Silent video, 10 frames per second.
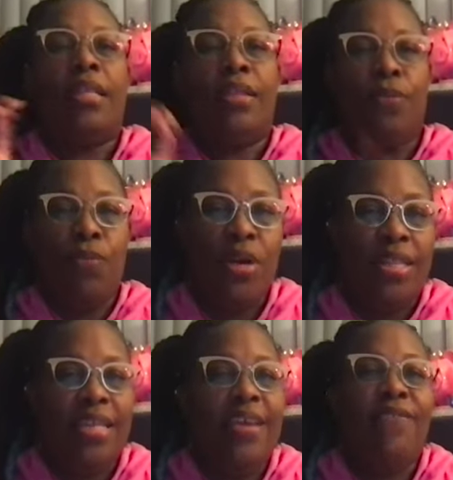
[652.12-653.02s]
one
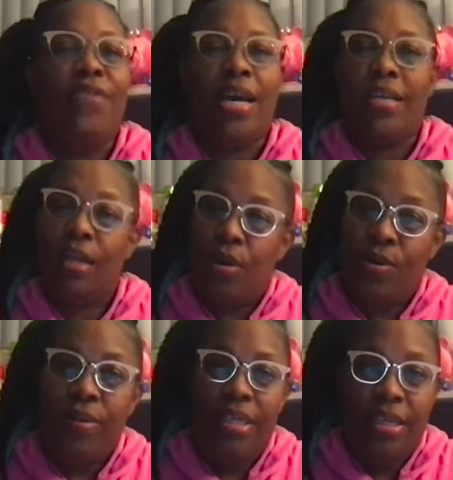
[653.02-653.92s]
thing, find a
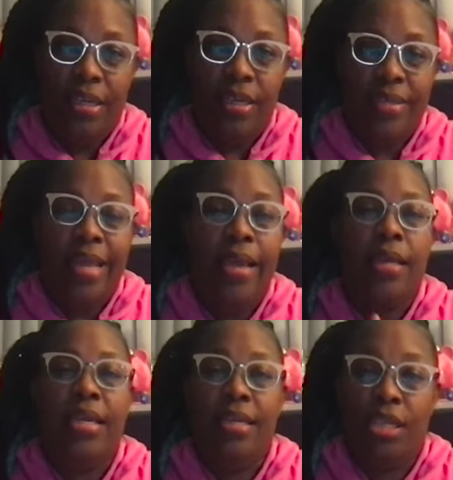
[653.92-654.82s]
local dealer that
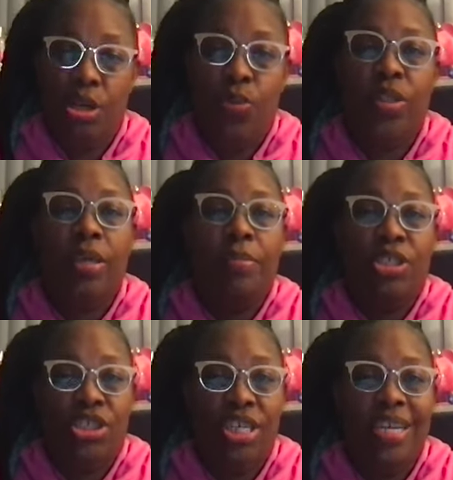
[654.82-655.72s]
can deal with the
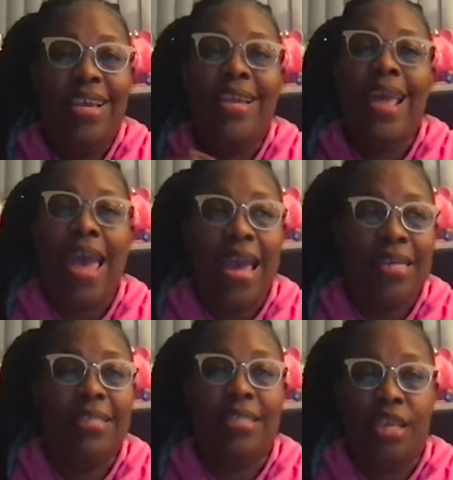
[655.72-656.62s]
machine and
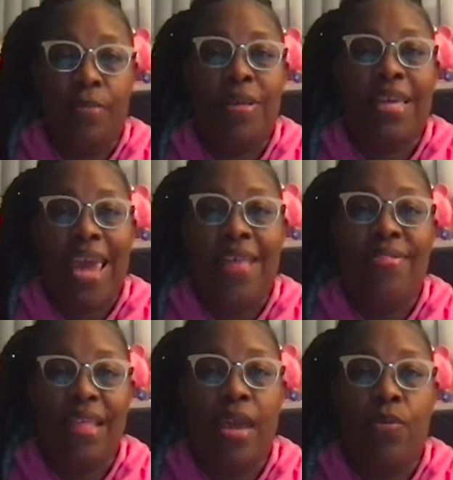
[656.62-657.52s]
ask them,
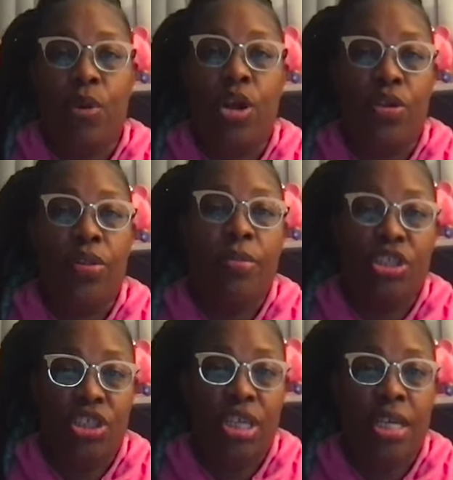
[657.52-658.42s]
can they work on the
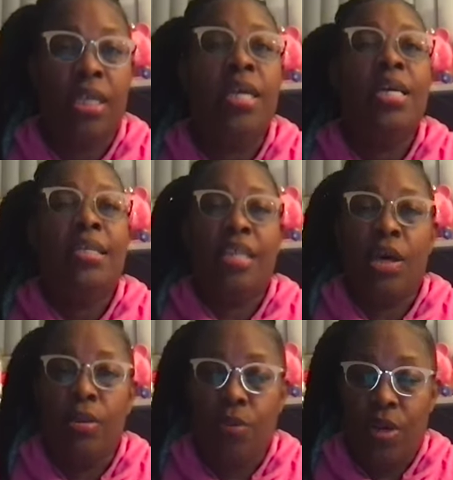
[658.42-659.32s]
machine?
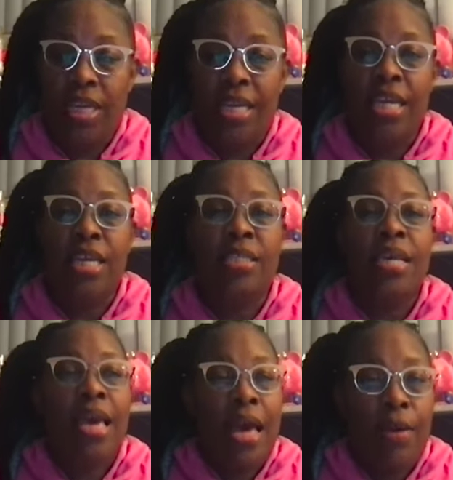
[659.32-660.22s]
Tell them what it is.
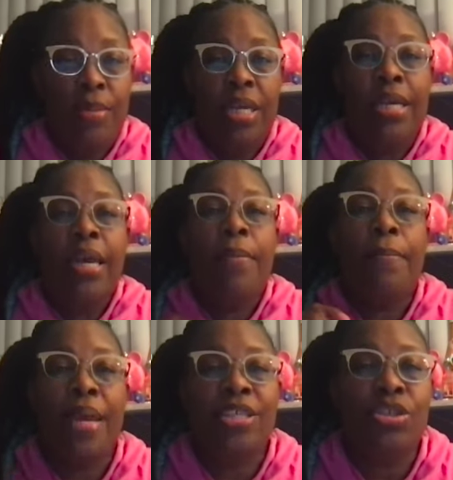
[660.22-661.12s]

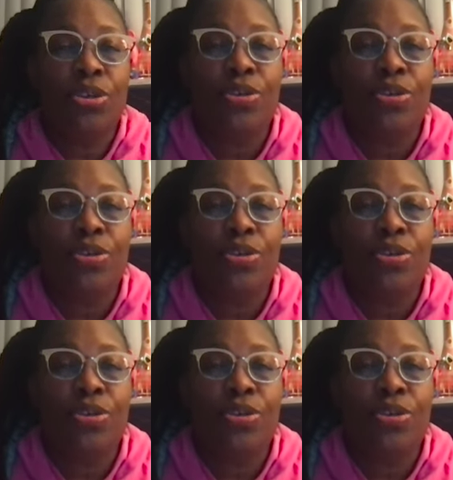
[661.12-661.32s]
Make sure you